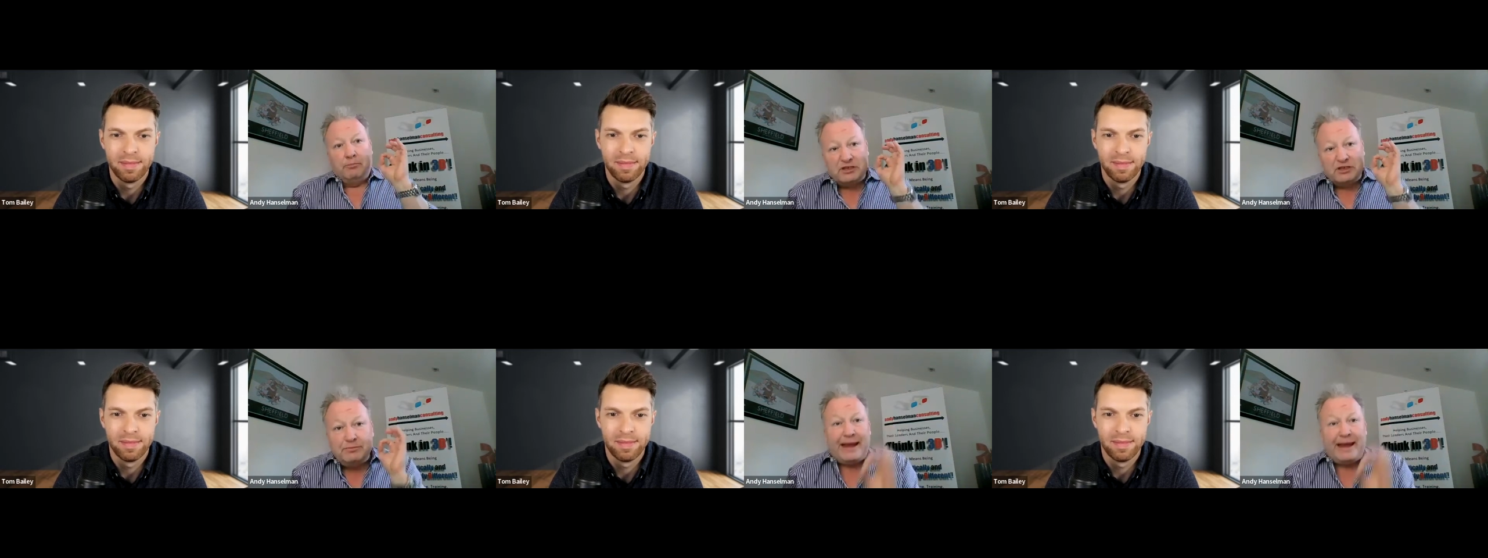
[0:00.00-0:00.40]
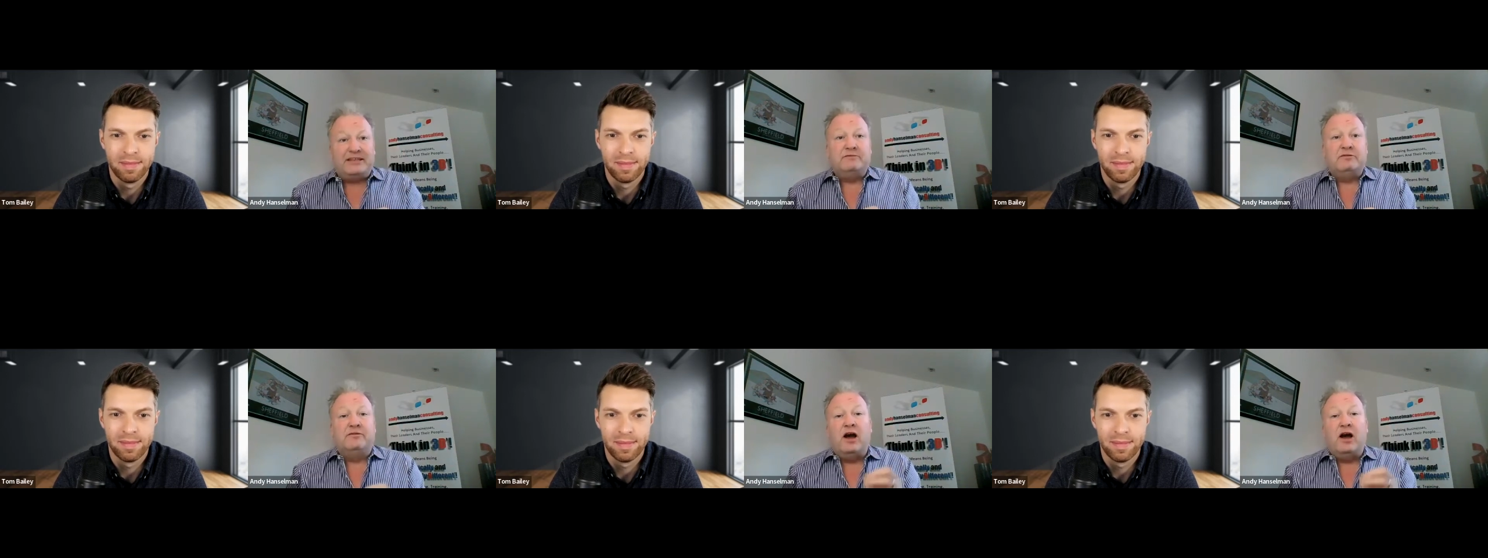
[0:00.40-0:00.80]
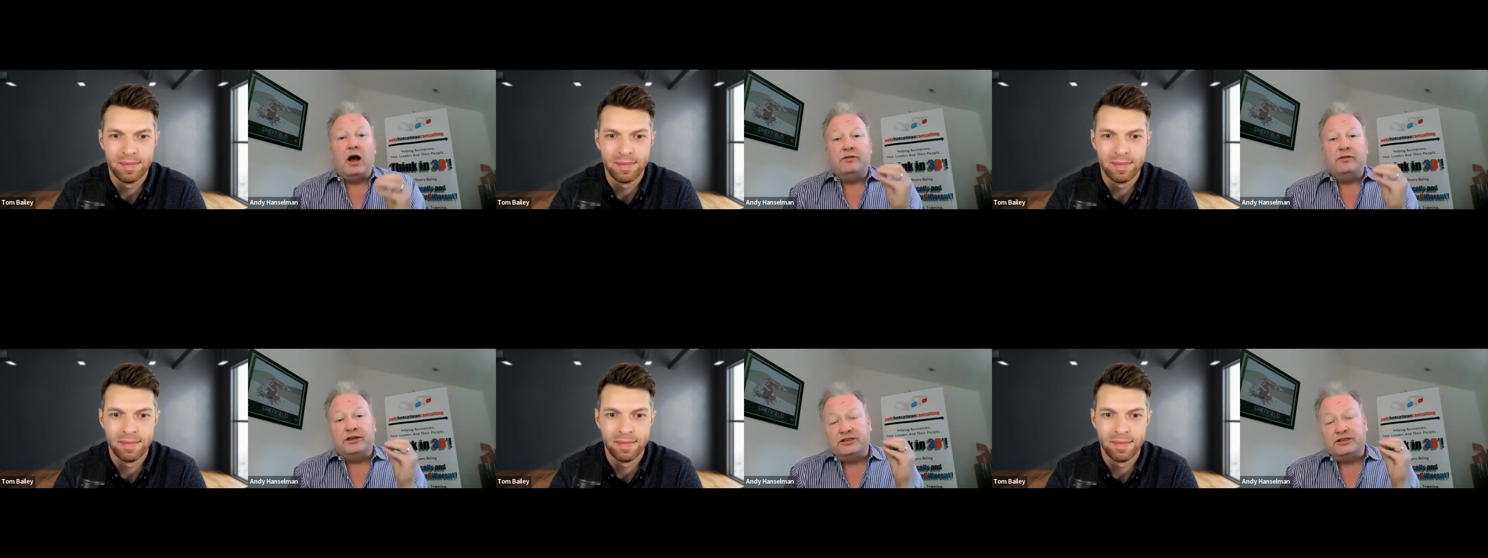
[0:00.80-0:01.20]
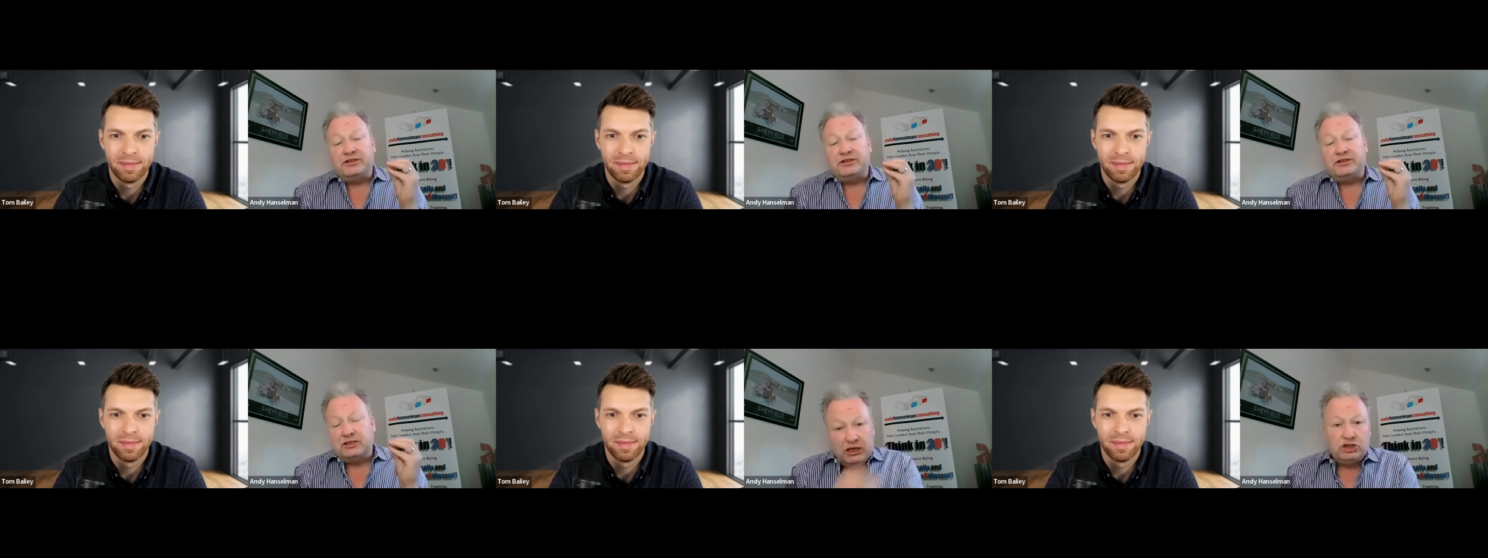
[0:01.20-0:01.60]
Speaker 1: perspective of the
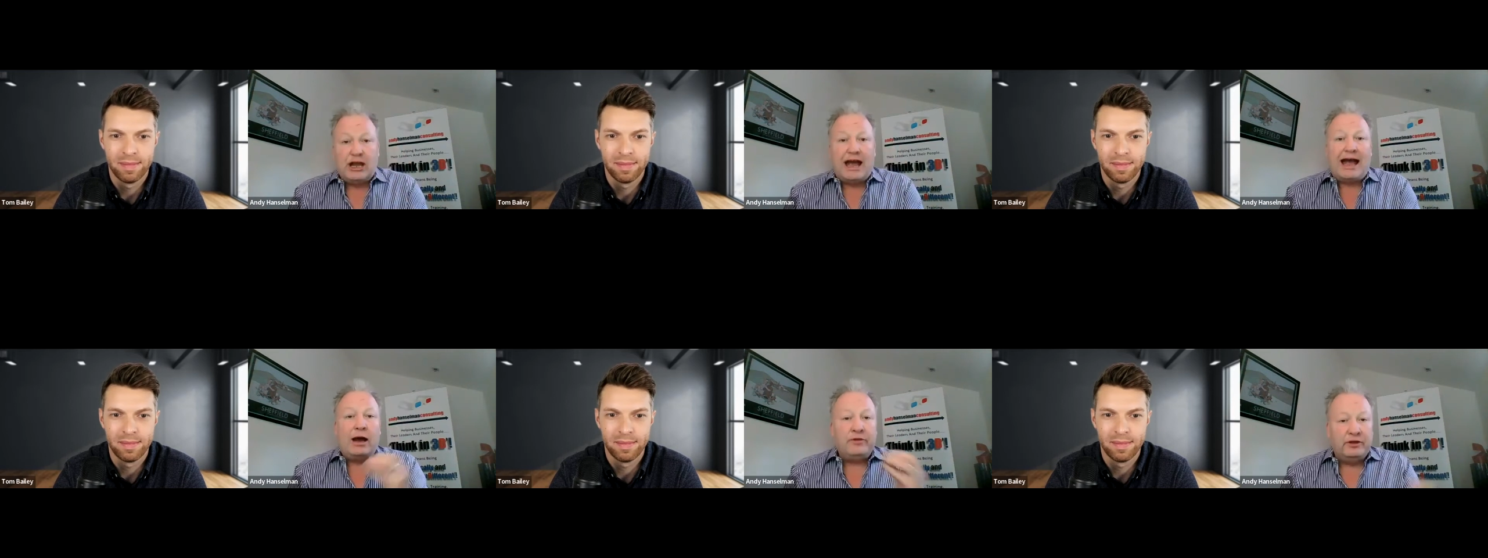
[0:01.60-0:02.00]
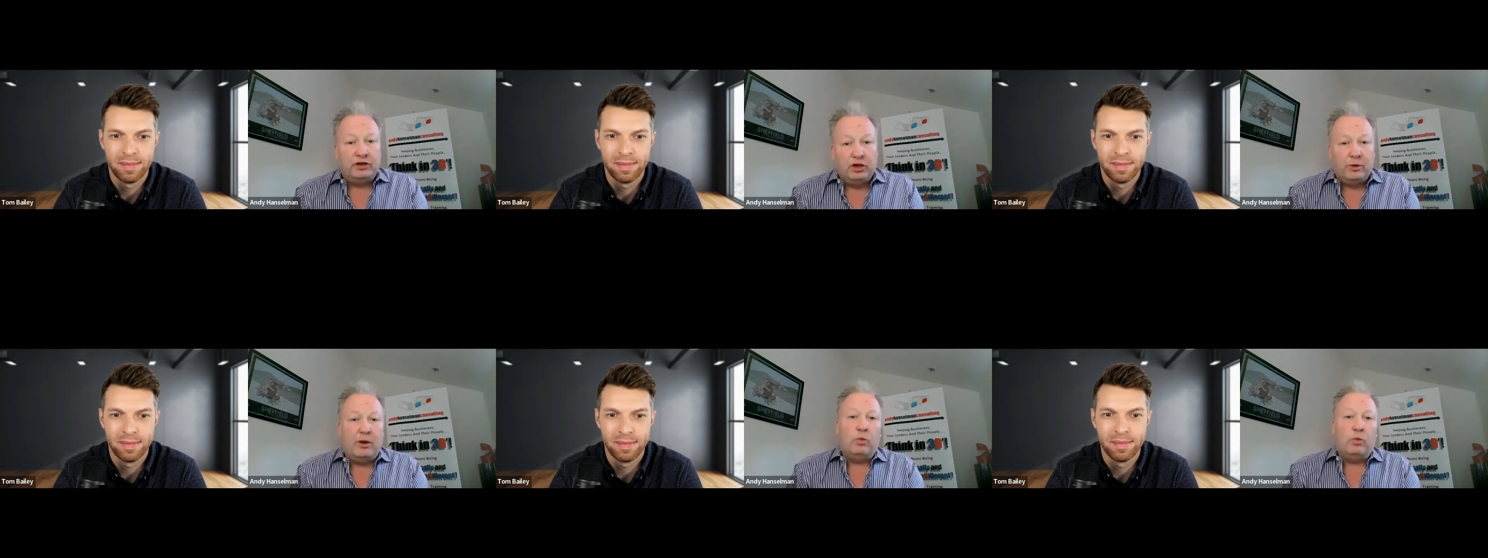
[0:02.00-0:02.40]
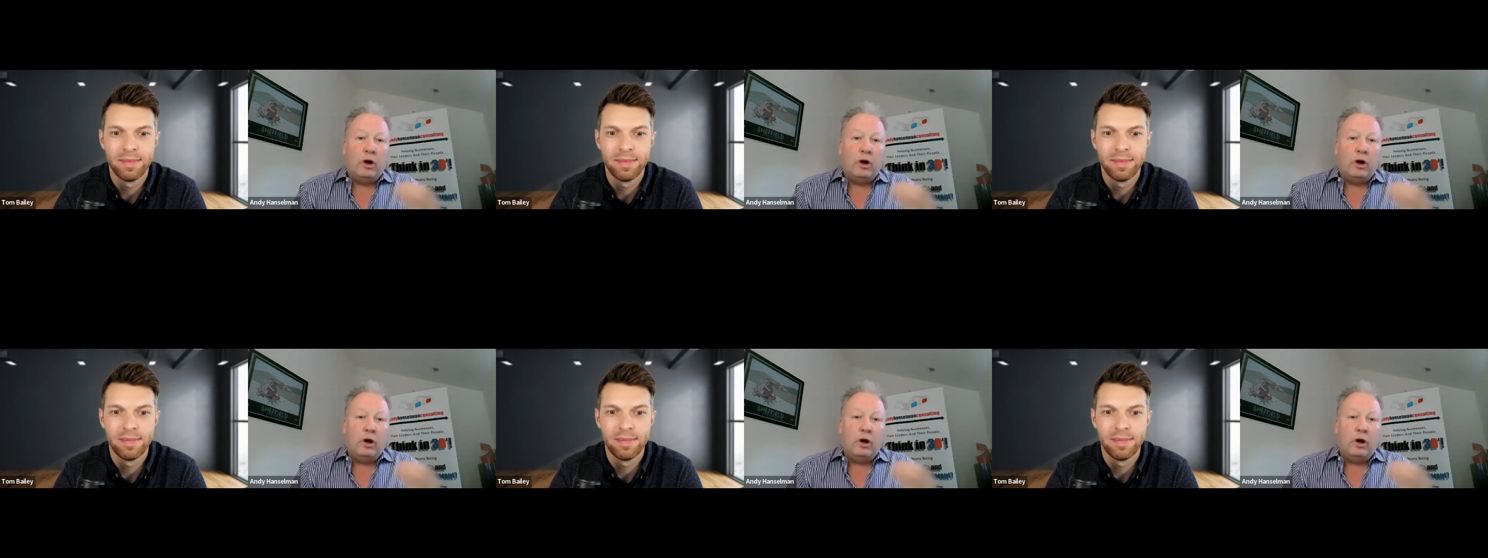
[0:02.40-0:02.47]
stage, how they do it,